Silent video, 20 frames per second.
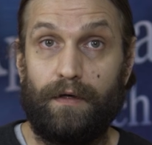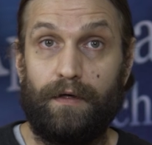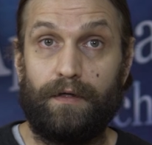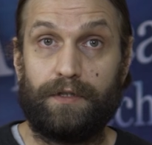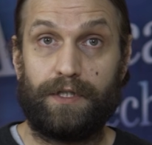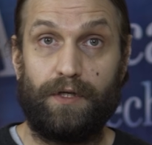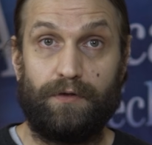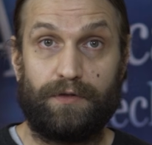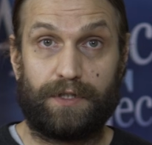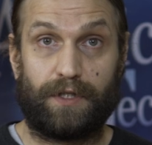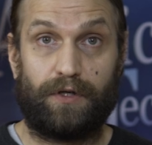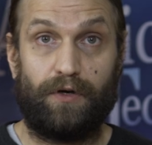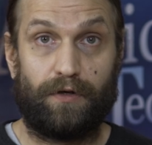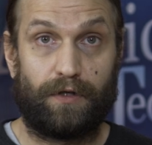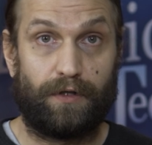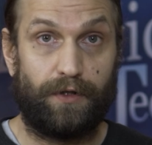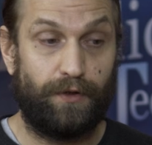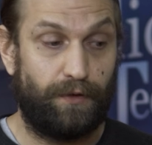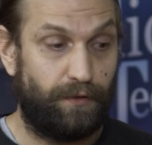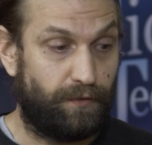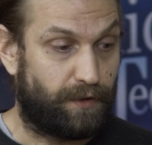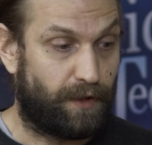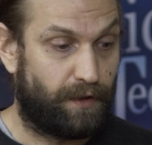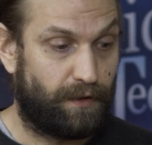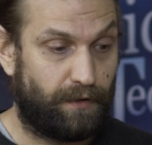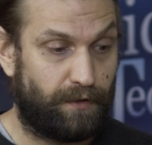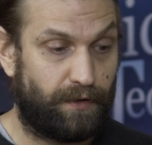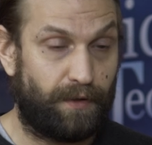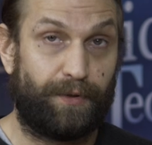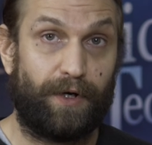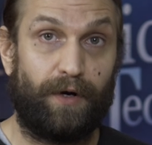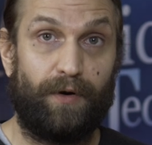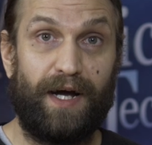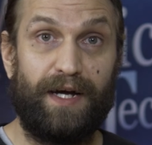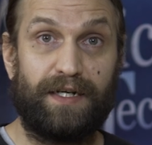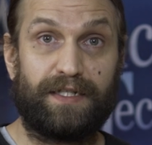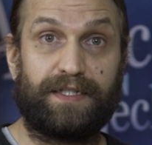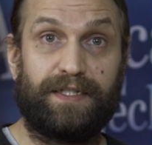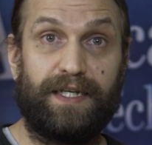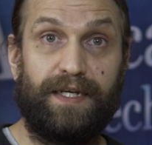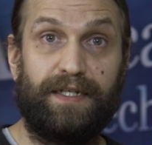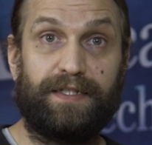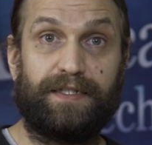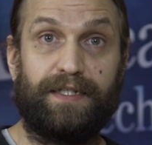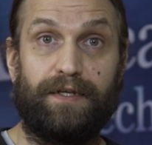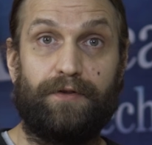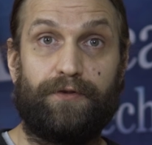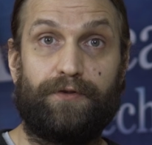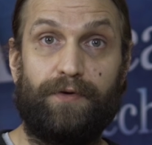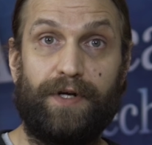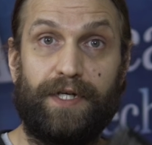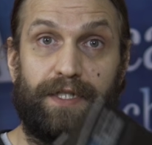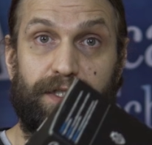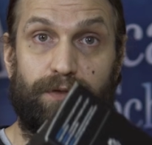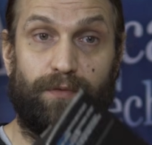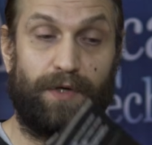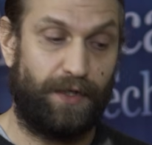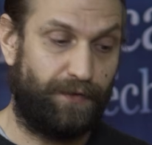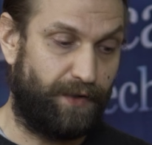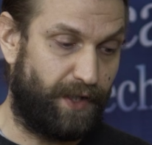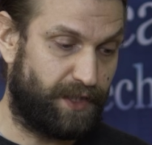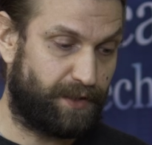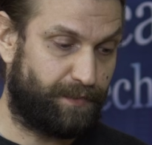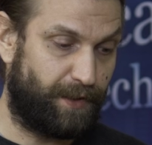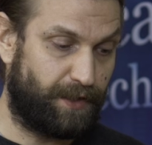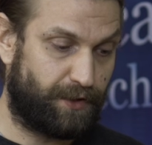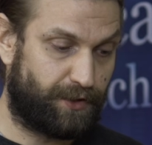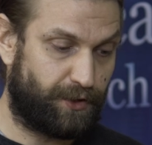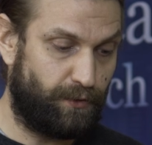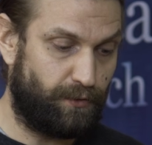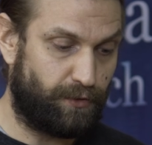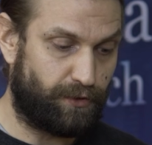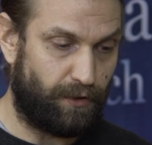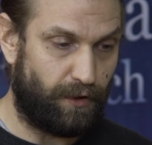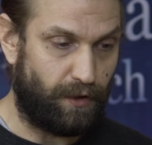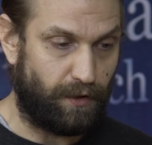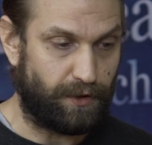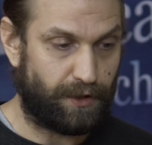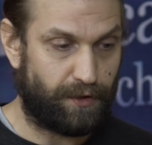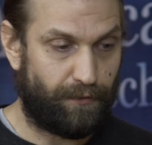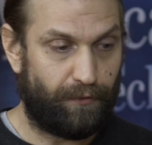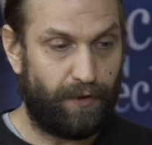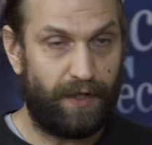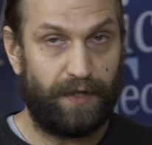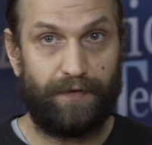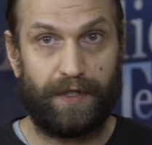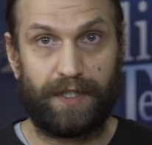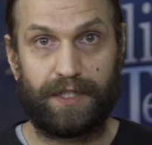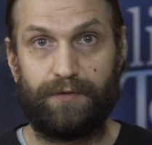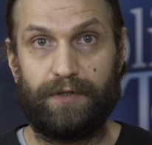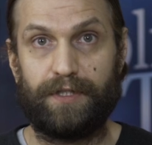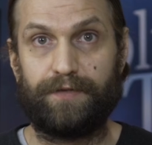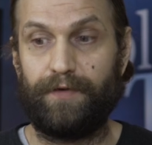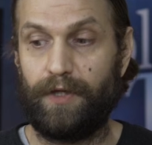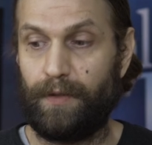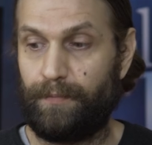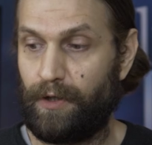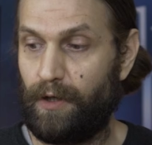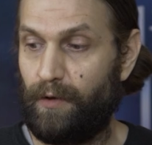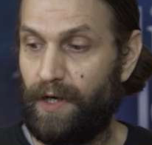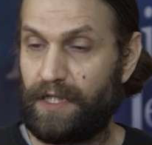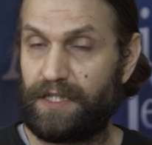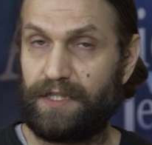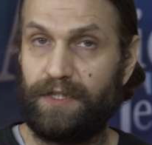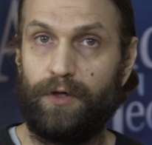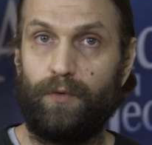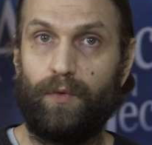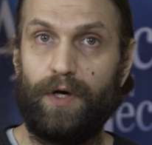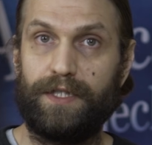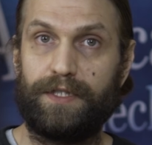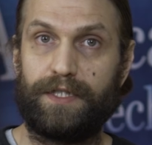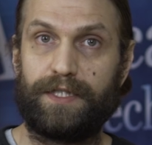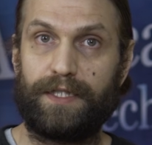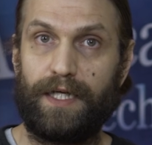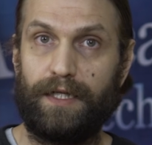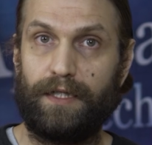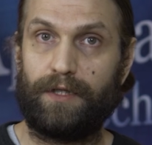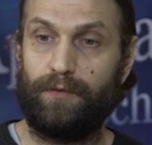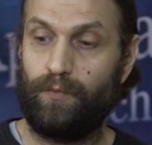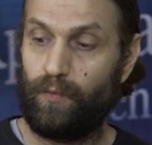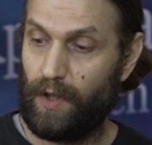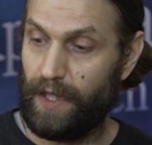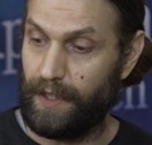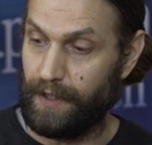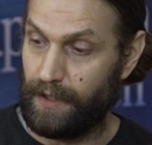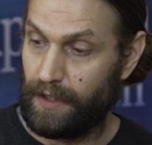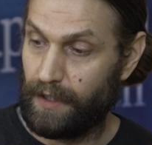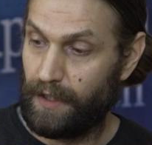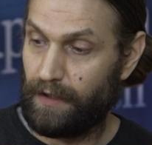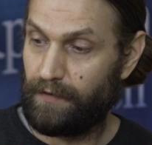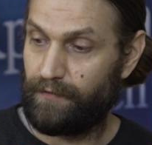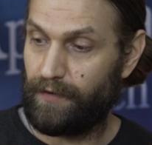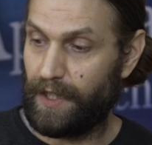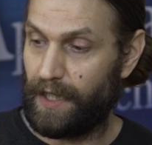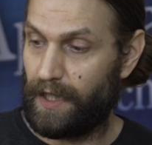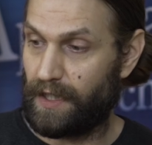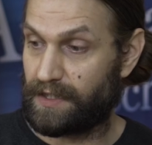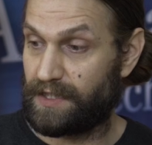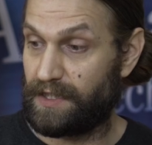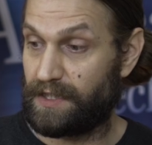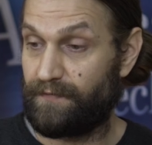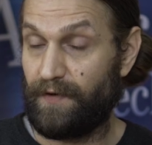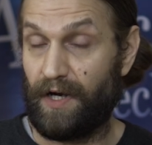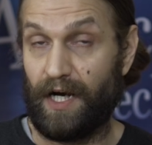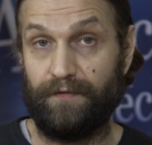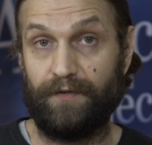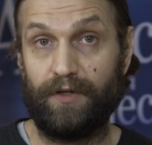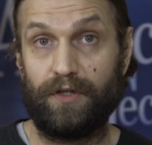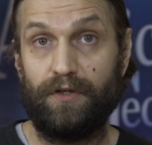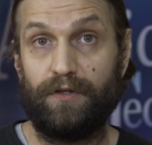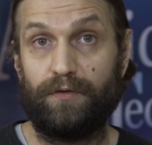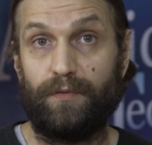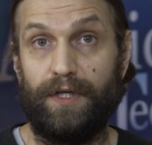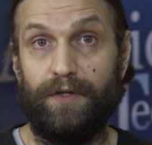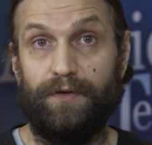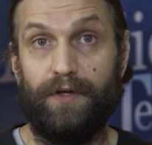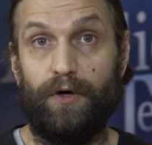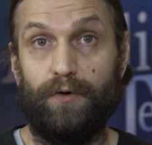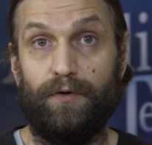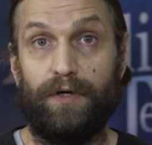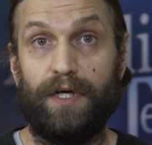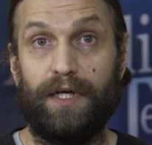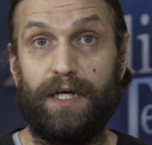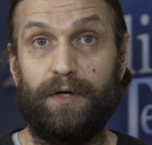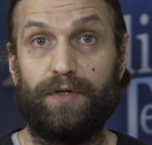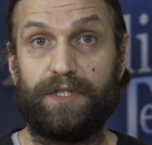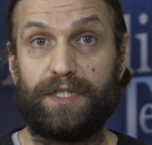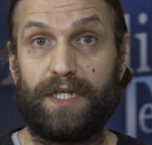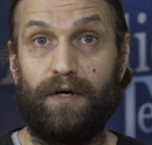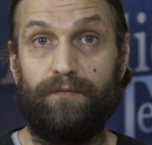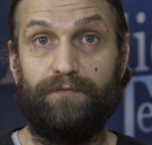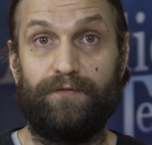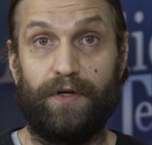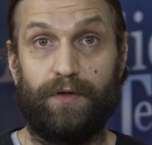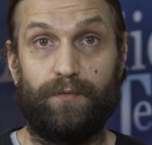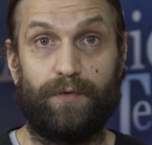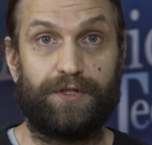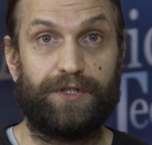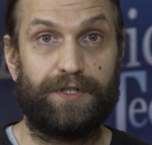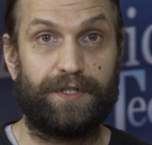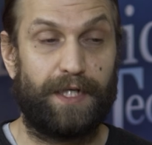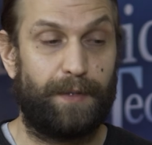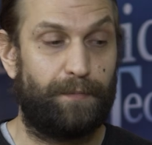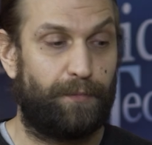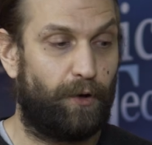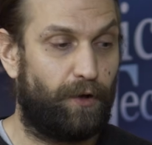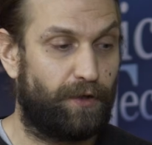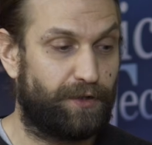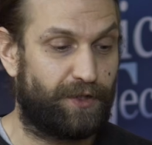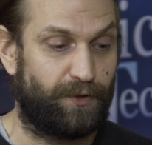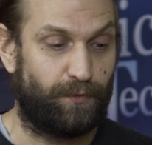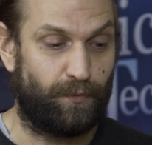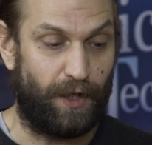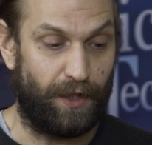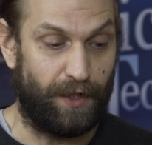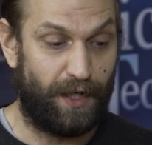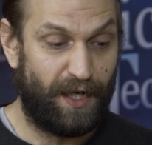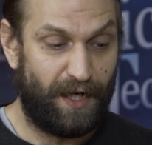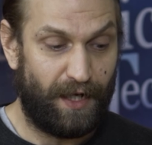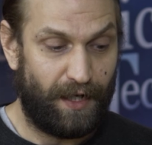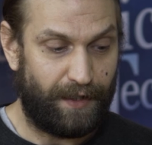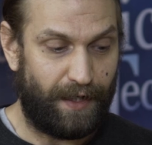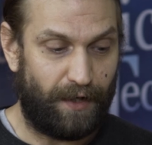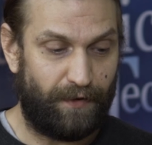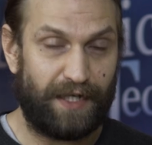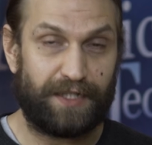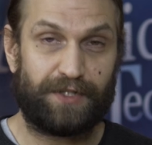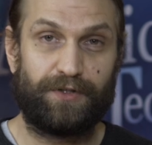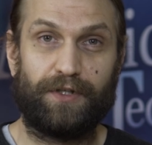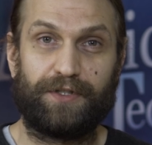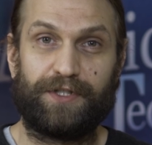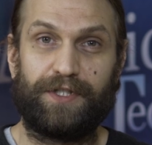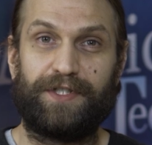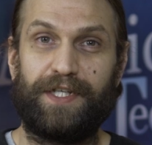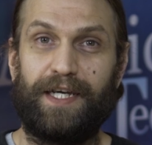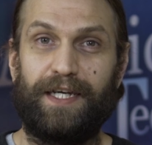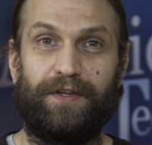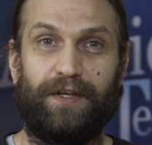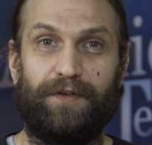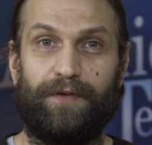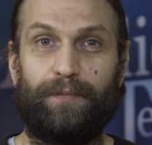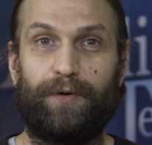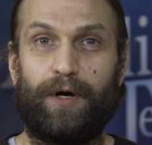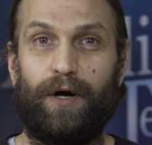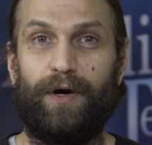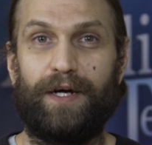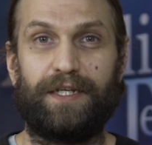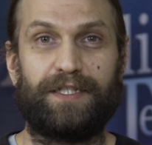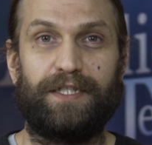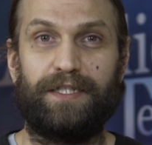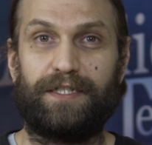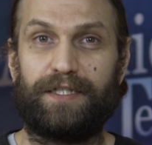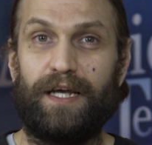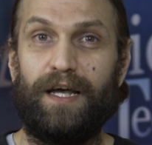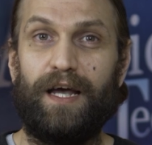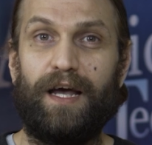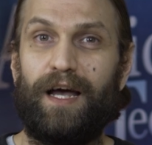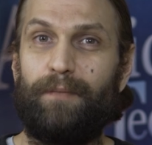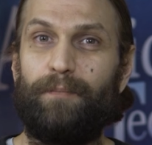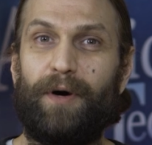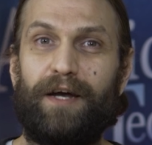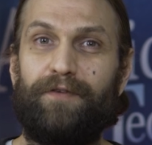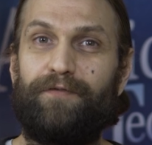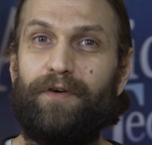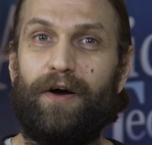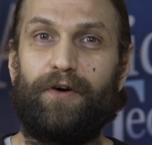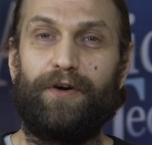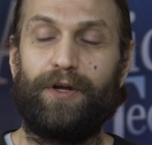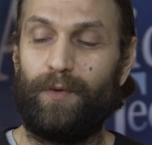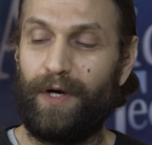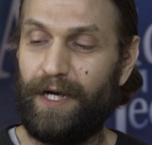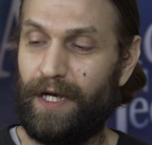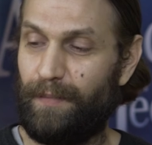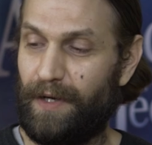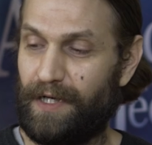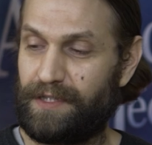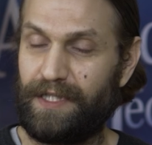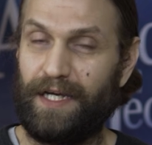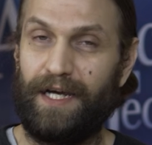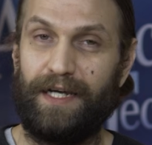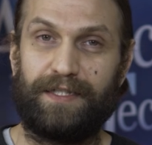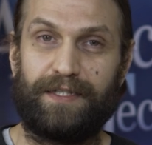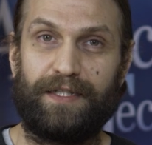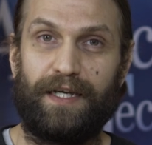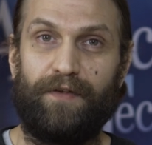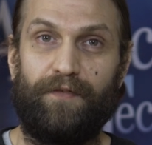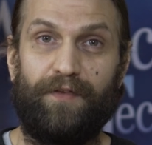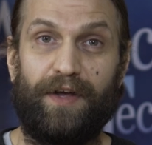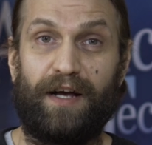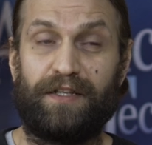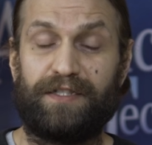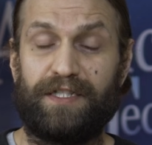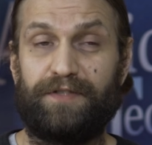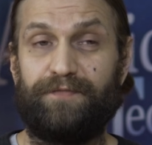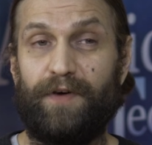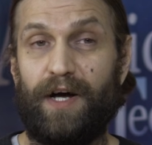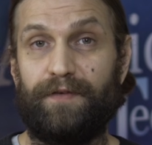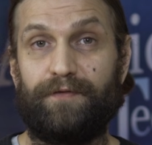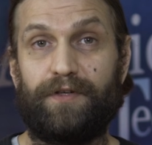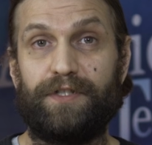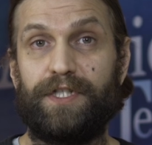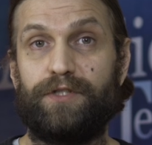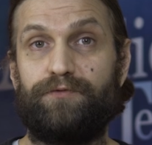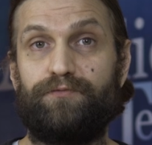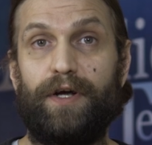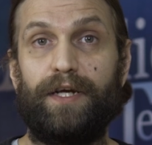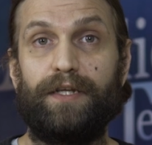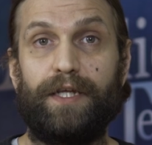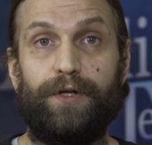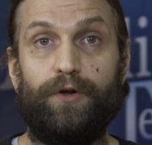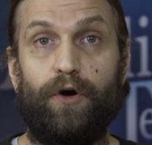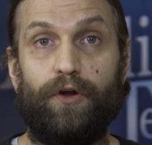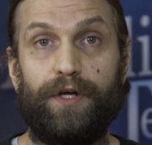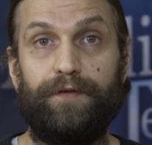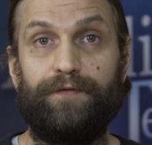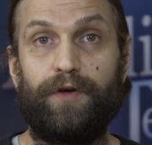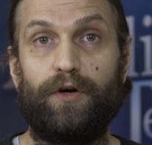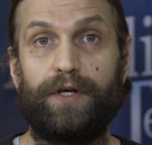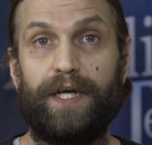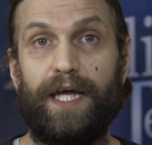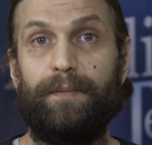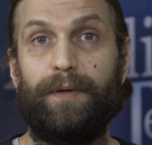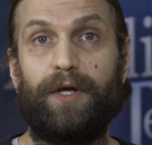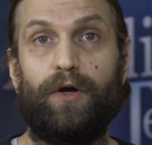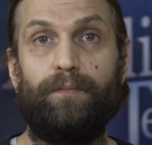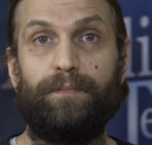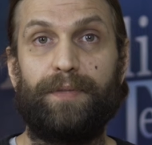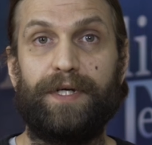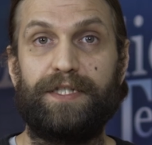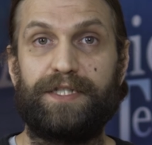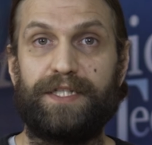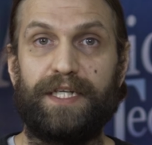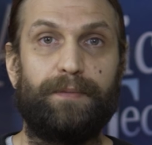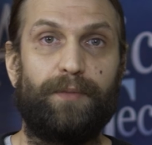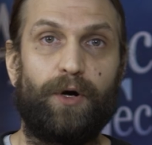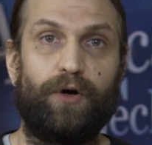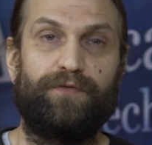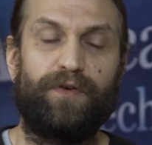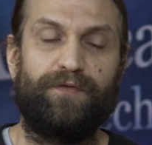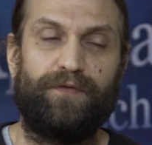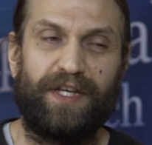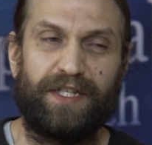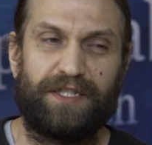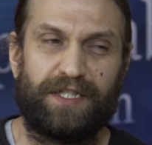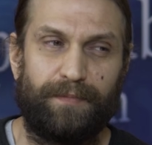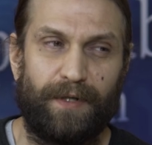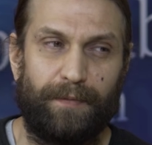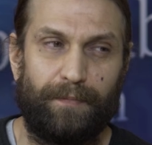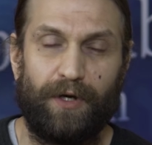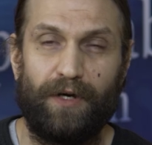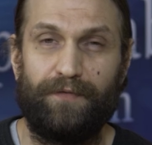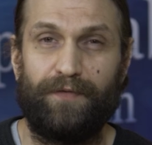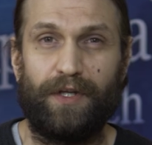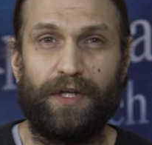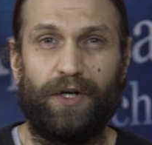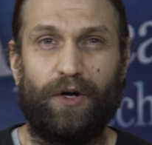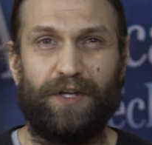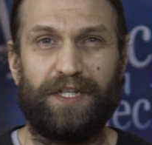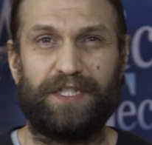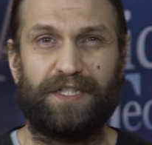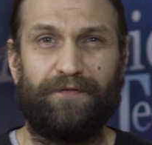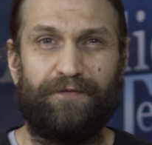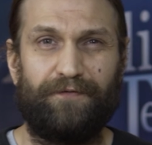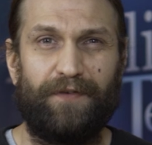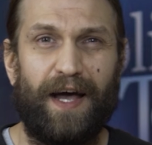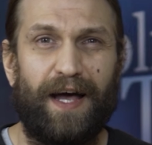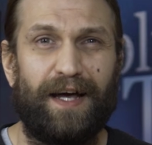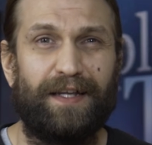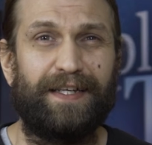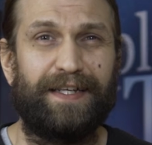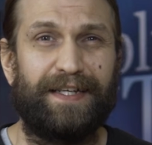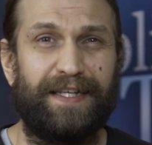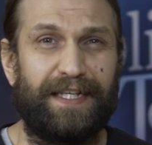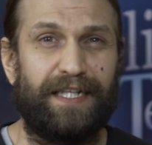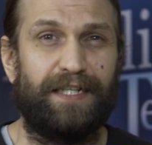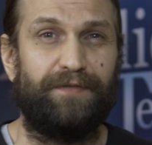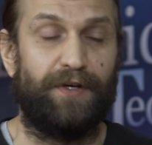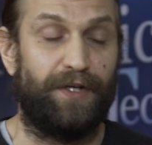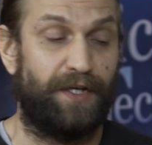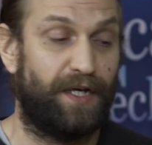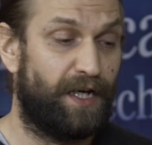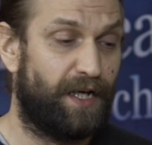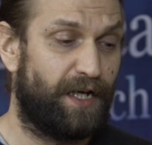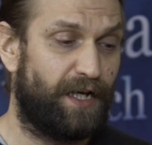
So to conclude, the Pro X takes it 3-1. There's been 2 draws, 3 victories for the Pro X and the 1 seldom win for the Arctis 5. A good win though, it was comfort, which is an important one. Now that's not to say that the Pro X is by far and away a better headset than the Arctis 5, because it's really not. If you're gaming on PC, both of these, to be perfectly honest, are fairly even.